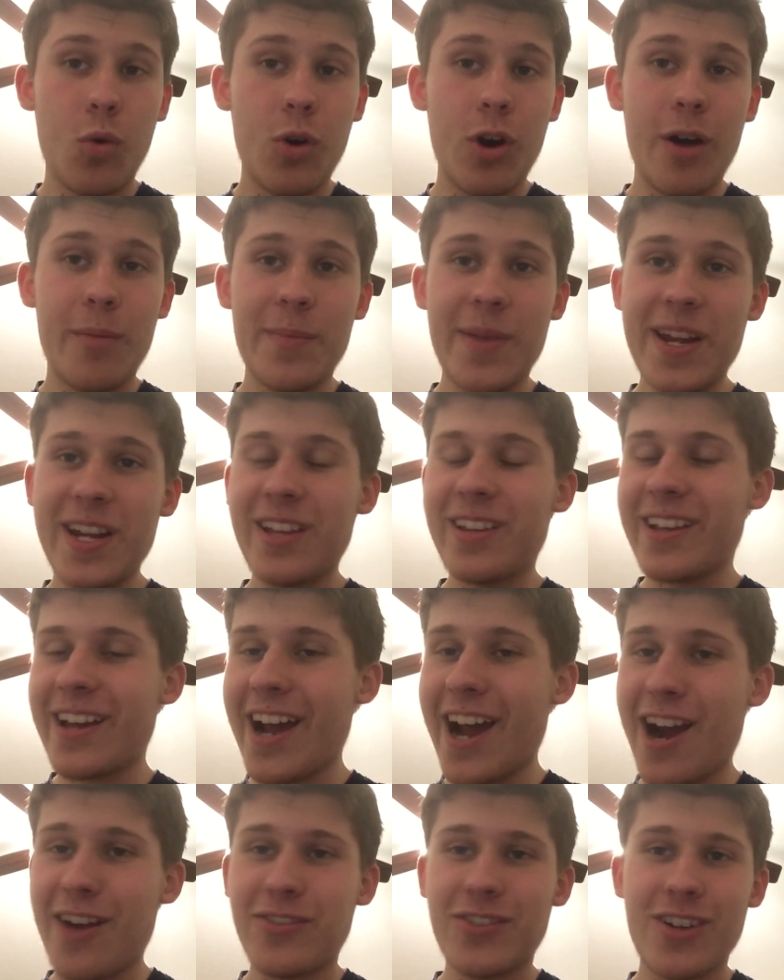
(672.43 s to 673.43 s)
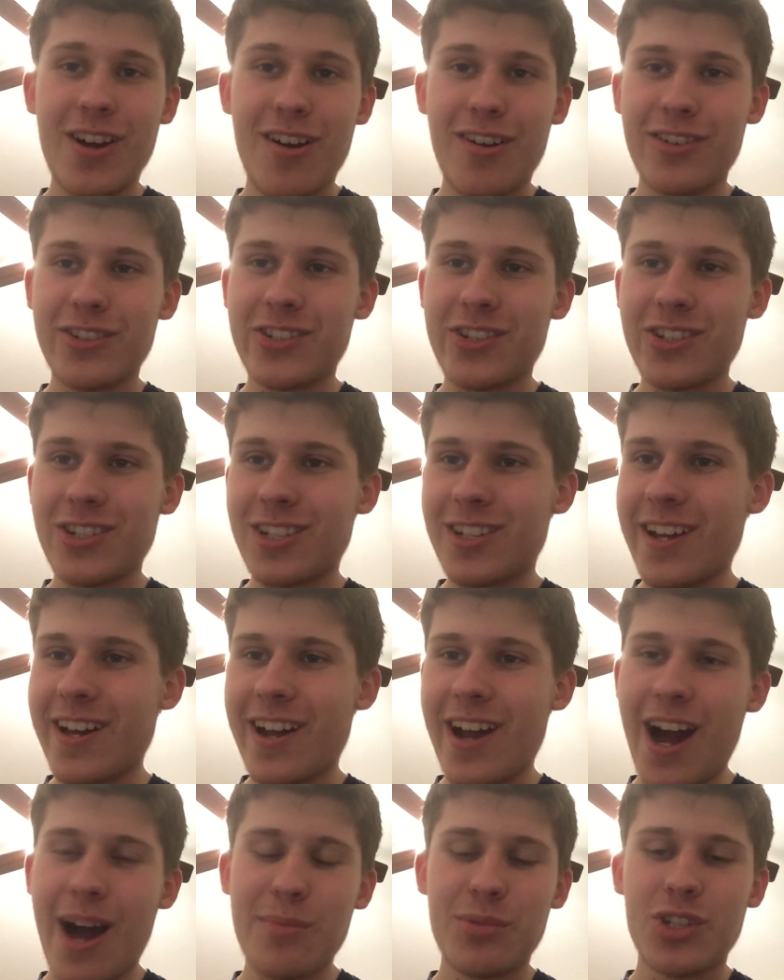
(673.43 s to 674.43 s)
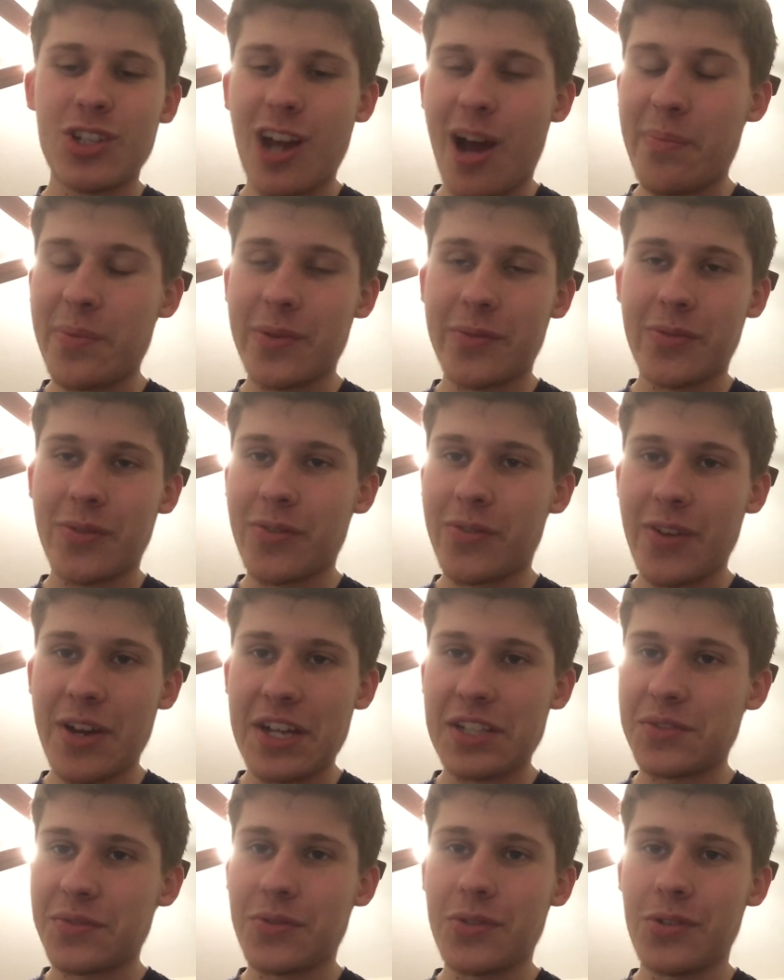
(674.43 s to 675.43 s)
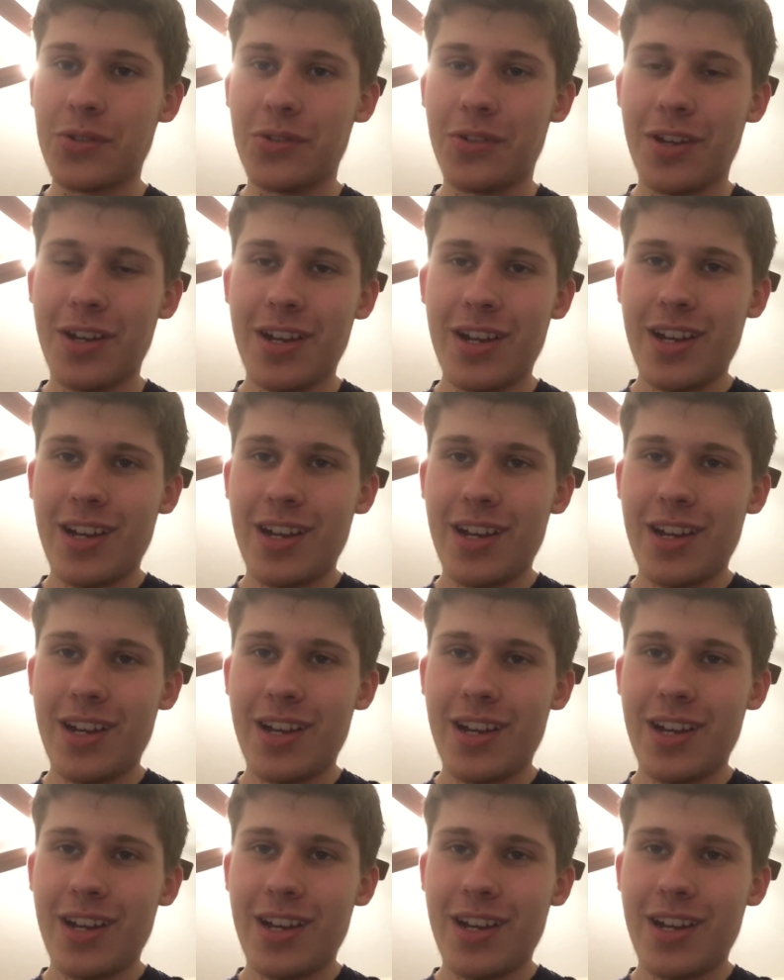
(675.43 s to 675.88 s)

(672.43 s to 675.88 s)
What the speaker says: immediately after, I was just like, I'm stopping for fast food,